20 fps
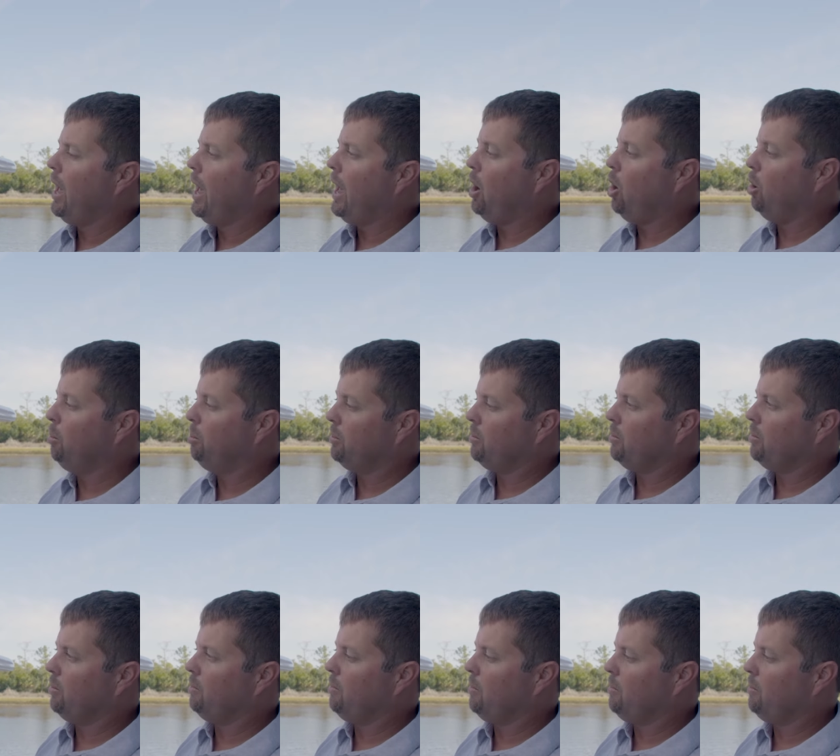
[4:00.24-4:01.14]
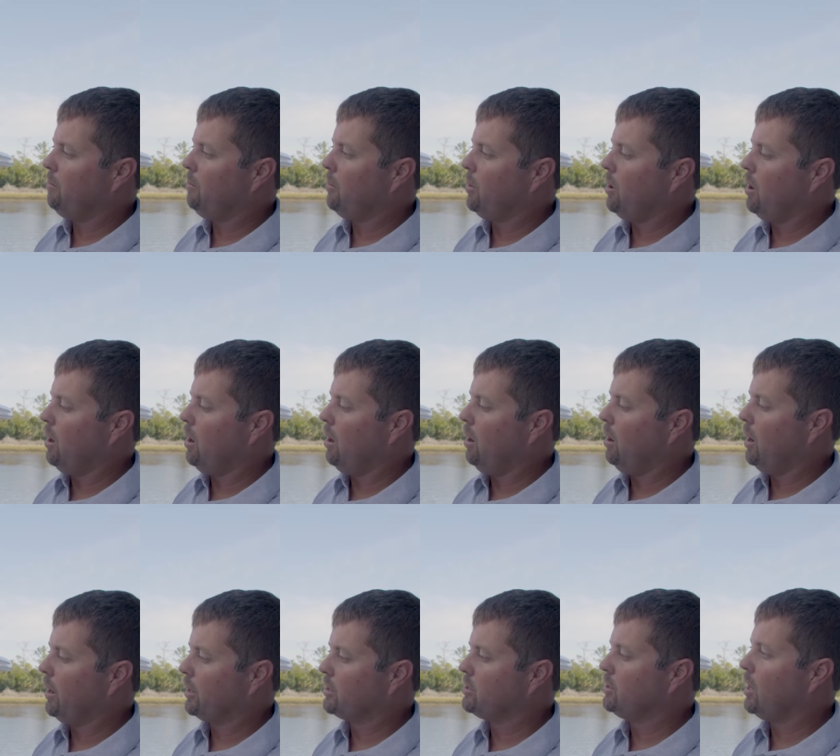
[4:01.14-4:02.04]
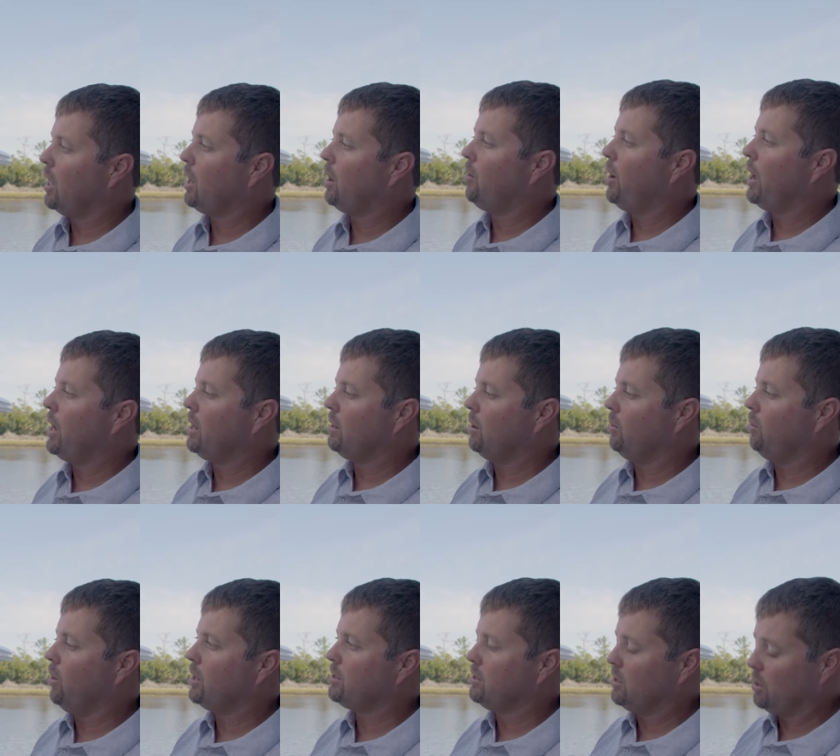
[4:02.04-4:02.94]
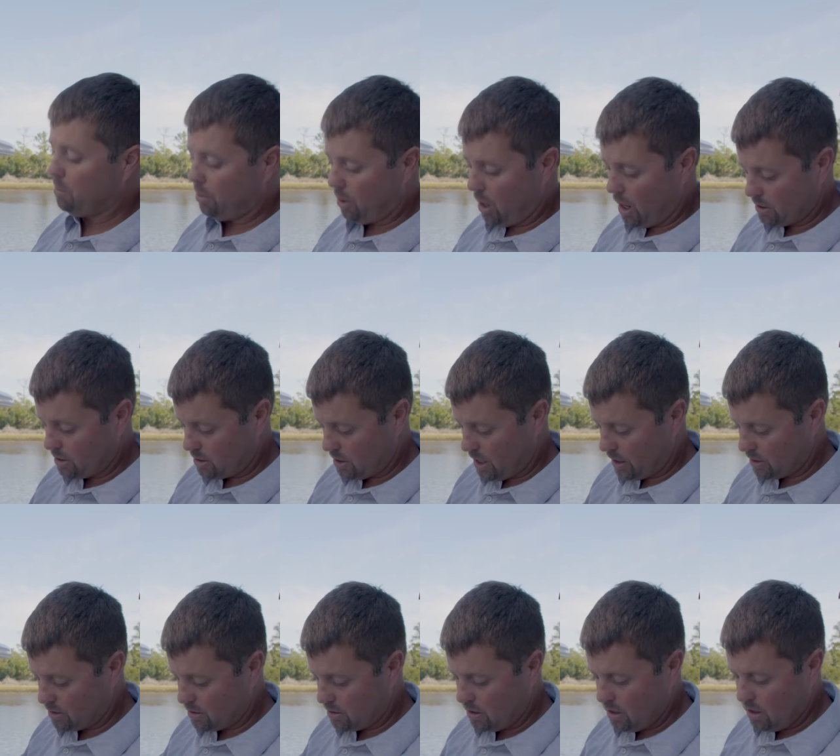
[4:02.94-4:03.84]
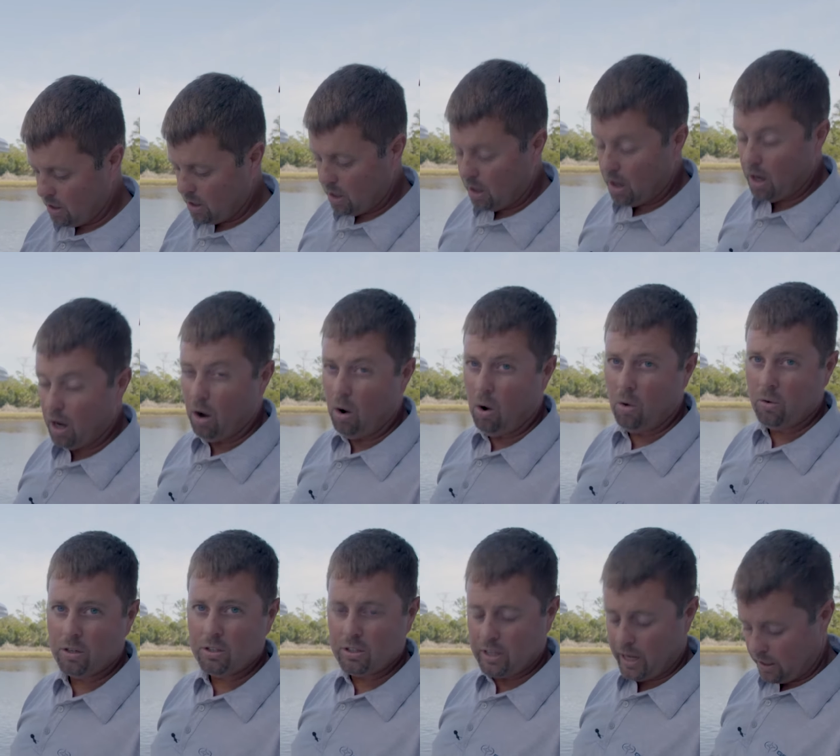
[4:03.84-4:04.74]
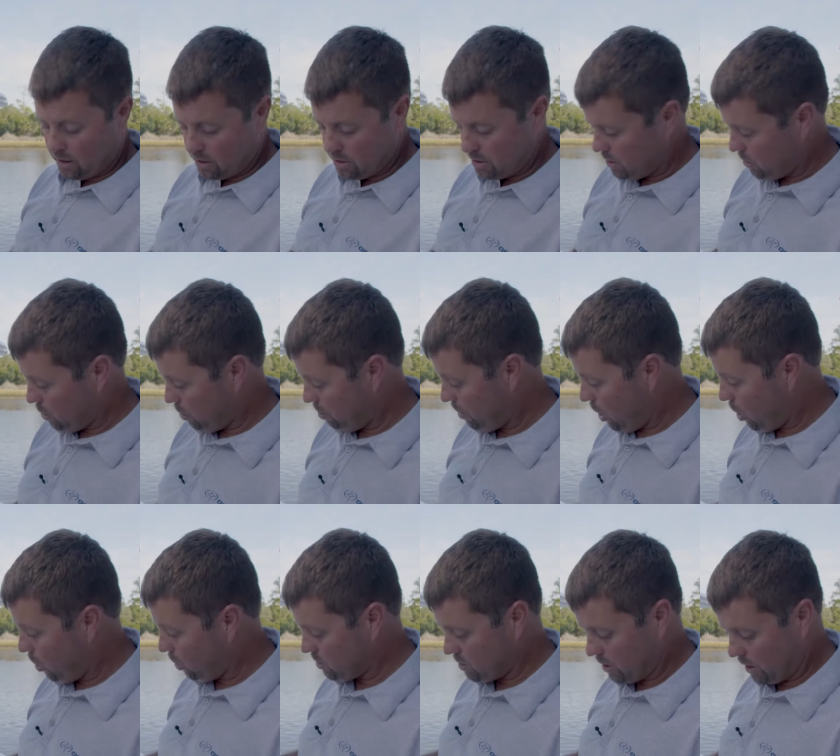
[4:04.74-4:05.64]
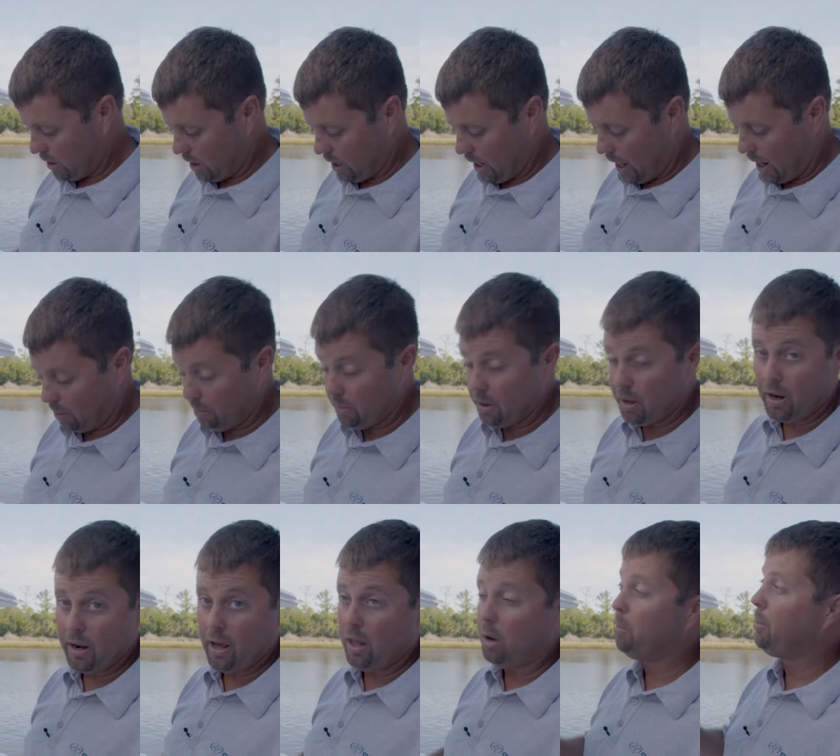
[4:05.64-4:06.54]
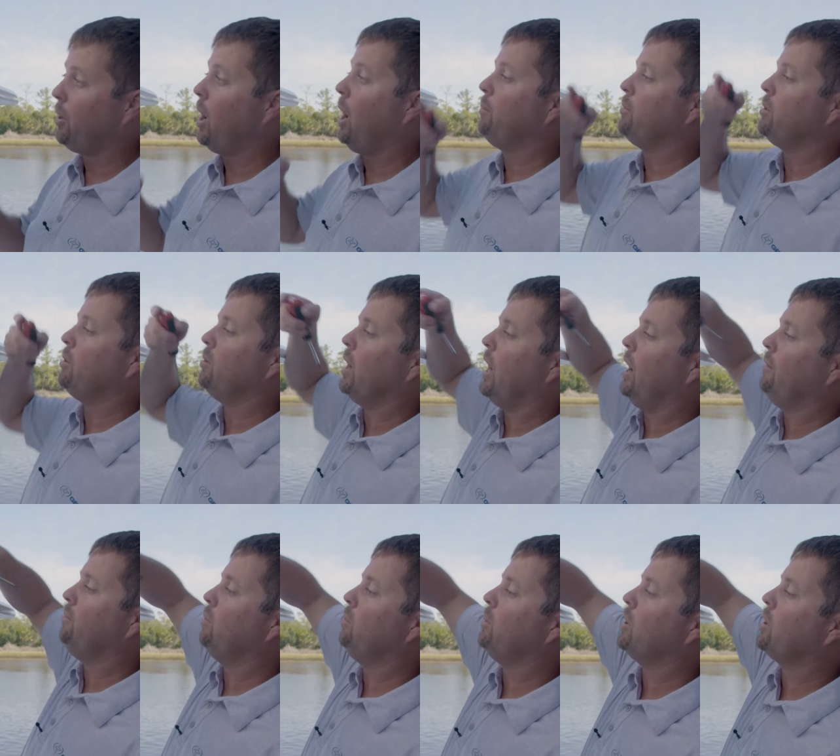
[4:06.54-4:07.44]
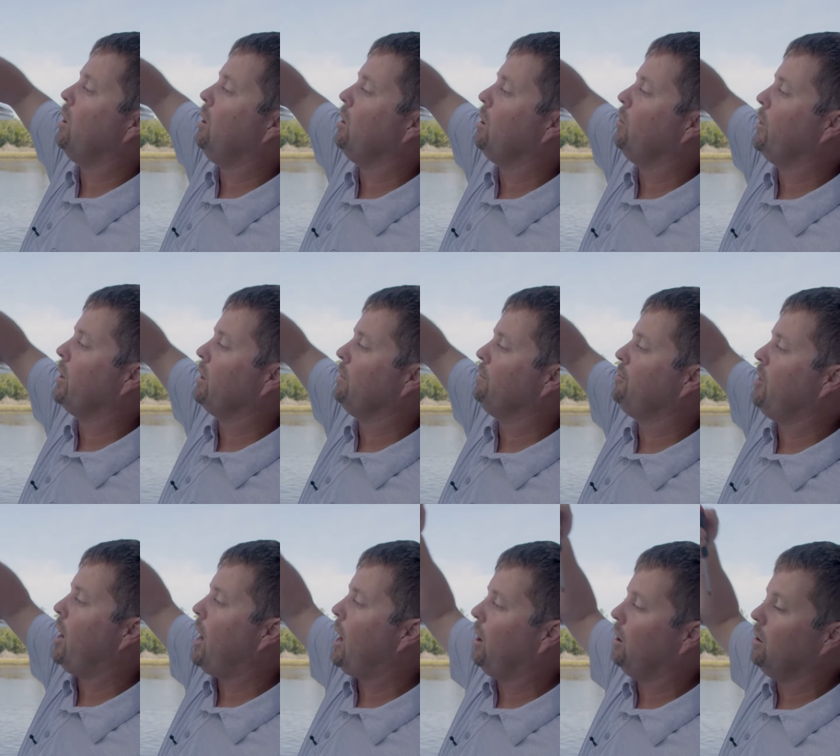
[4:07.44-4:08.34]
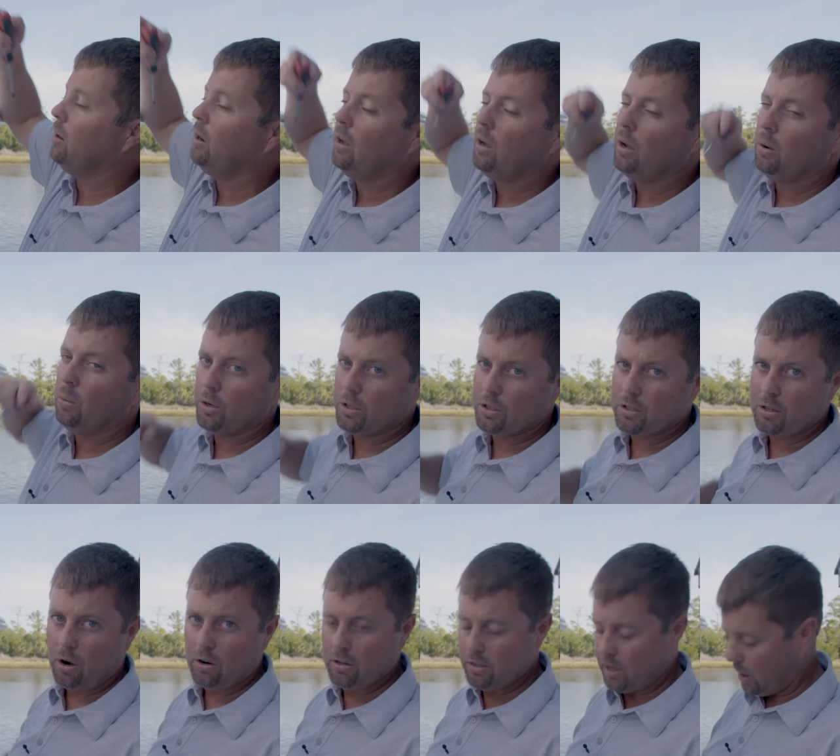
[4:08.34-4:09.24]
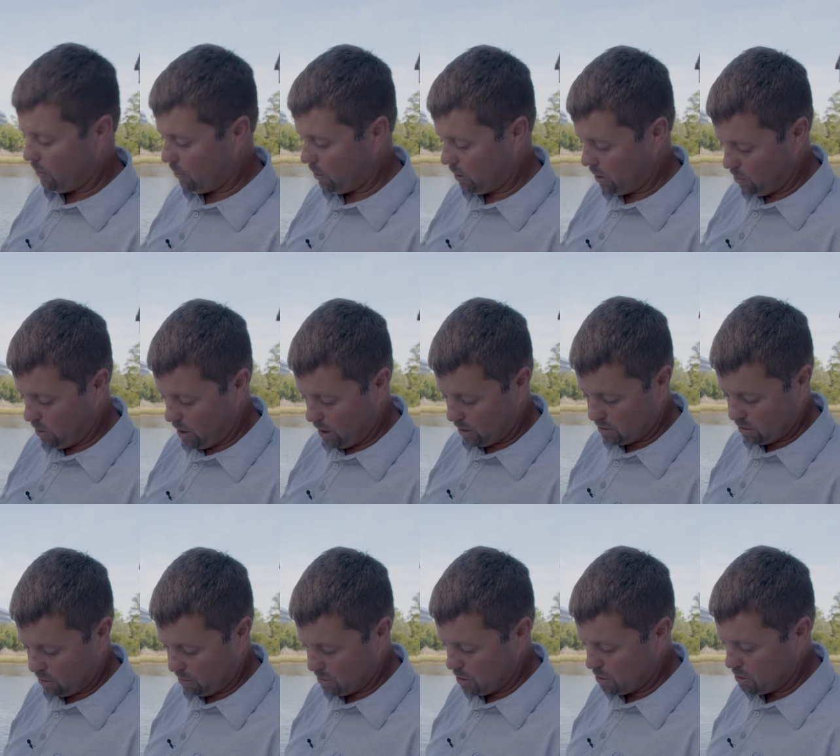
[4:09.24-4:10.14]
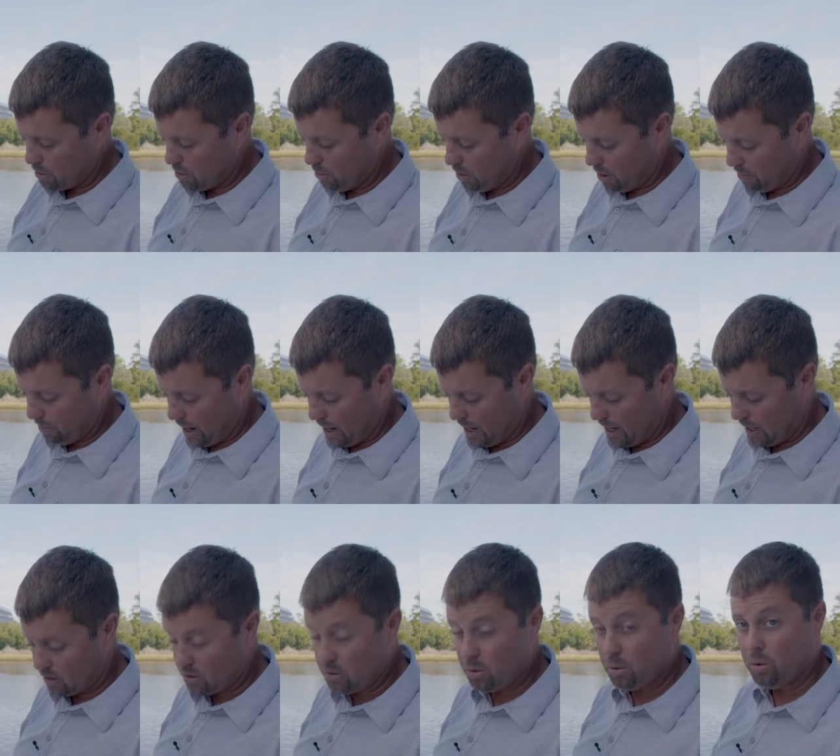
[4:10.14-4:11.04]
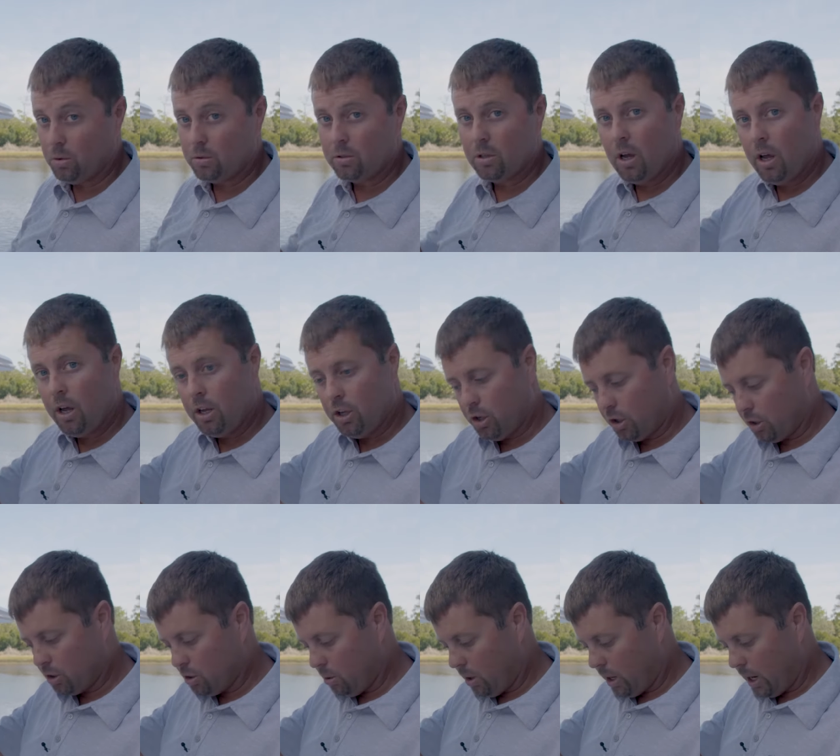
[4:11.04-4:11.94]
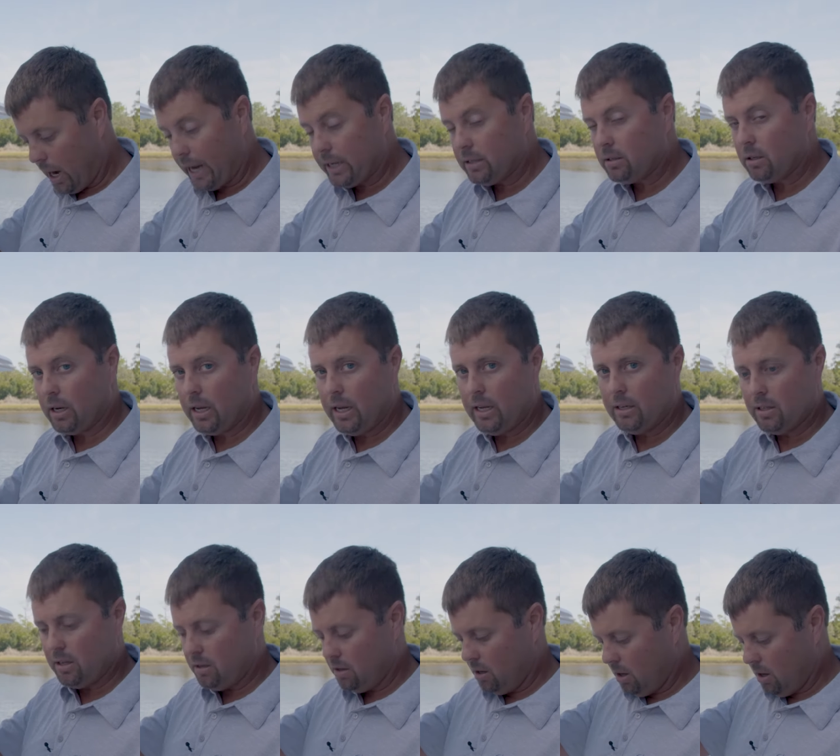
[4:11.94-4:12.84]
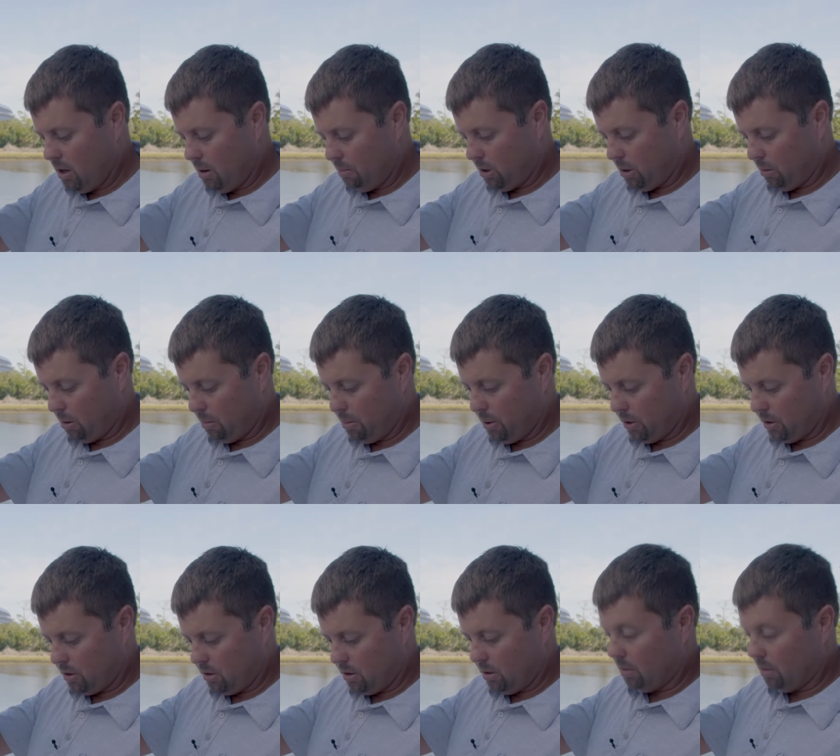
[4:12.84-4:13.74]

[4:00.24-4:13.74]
help accelerate the rusting process on the stainless steel bolts, and then that'll be another problem. You'll have what we call the ring of fire, which starts that really well. So just doing it by hand tools, you can do it nice and easy. Be able to put